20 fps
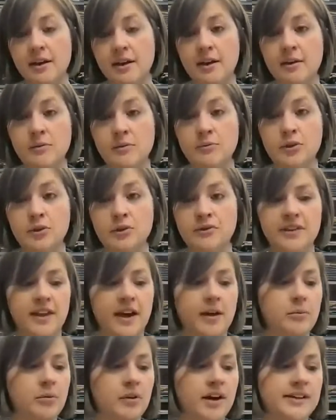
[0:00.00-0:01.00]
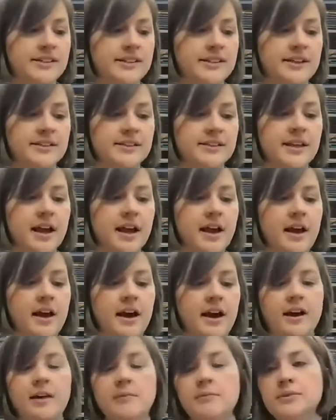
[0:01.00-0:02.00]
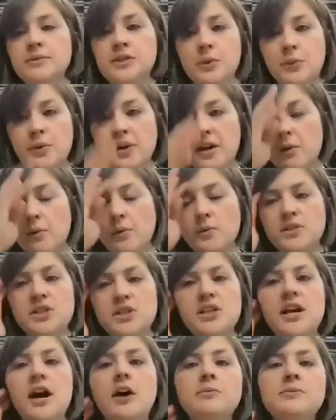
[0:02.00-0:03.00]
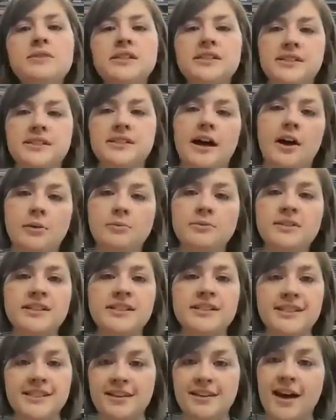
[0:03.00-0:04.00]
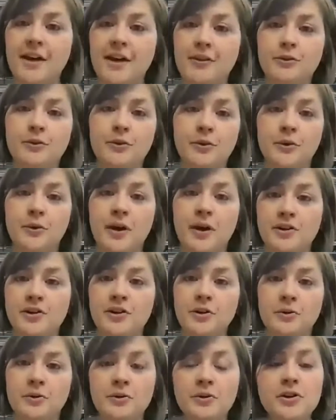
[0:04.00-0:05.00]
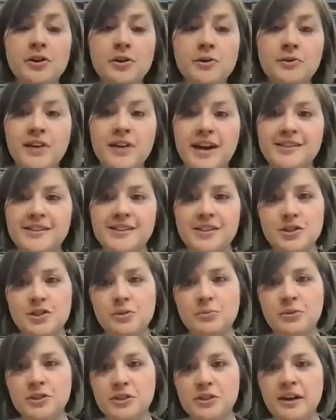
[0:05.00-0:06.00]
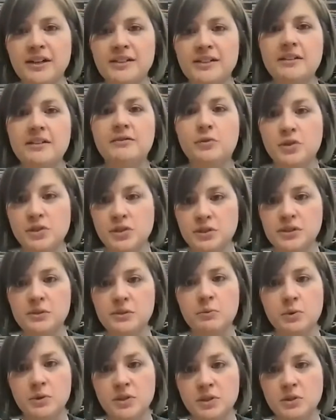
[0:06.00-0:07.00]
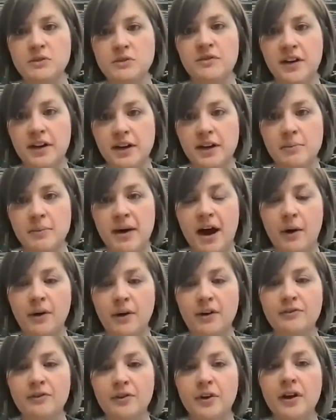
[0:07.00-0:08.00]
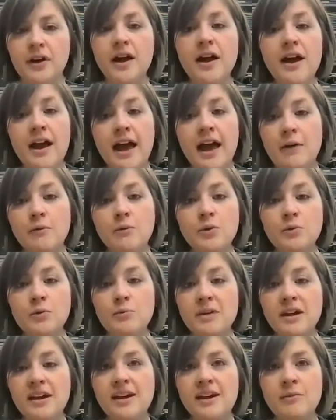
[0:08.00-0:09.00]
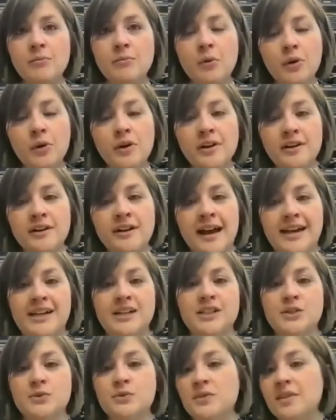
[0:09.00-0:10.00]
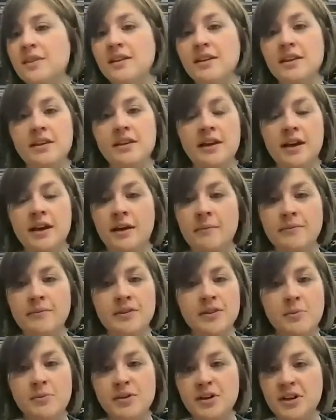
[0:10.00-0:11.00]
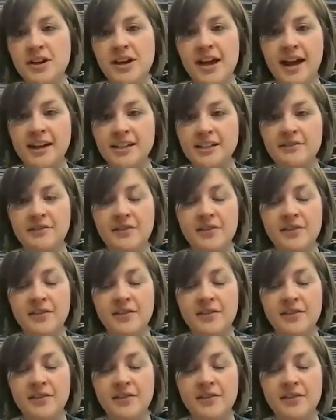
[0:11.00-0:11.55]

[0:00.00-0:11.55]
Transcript: it, improving that process. So she helped us see that through a new lens, a new perspective, which is very powerful and will be important as community